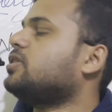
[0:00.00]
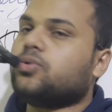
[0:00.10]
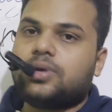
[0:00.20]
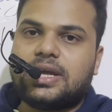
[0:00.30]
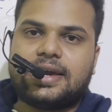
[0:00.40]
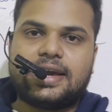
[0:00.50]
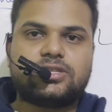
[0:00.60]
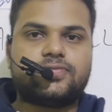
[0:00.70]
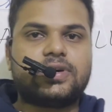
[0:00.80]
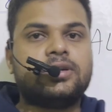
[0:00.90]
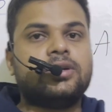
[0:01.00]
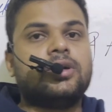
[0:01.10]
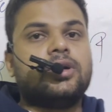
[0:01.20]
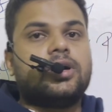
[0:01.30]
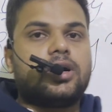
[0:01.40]
with only case one.
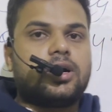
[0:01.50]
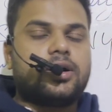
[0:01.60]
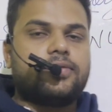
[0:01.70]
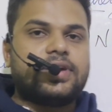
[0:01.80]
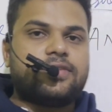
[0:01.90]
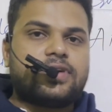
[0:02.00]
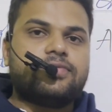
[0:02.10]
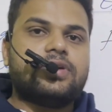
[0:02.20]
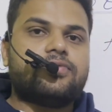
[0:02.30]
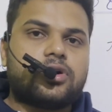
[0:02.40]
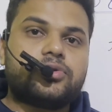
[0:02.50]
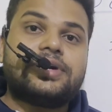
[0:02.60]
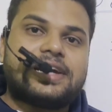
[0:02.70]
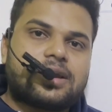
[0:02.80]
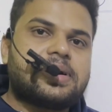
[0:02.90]
Whenever we want
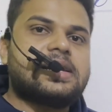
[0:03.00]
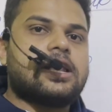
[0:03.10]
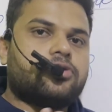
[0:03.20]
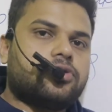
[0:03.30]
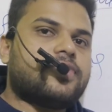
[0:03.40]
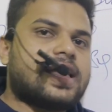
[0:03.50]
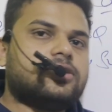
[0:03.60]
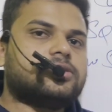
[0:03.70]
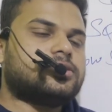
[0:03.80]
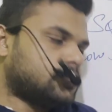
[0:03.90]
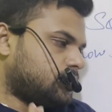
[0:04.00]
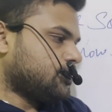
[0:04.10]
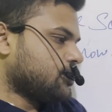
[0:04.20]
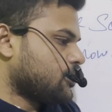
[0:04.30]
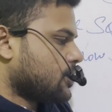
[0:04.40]
to determine unknown values,
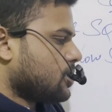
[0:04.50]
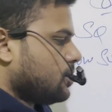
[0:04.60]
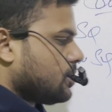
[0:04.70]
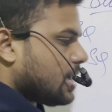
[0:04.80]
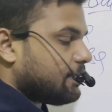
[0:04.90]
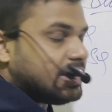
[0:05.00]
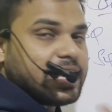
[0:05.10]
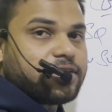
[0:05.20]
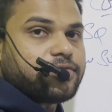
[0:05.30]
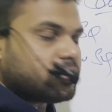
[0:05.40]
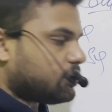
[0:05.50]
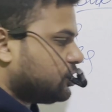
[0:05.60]
I will take one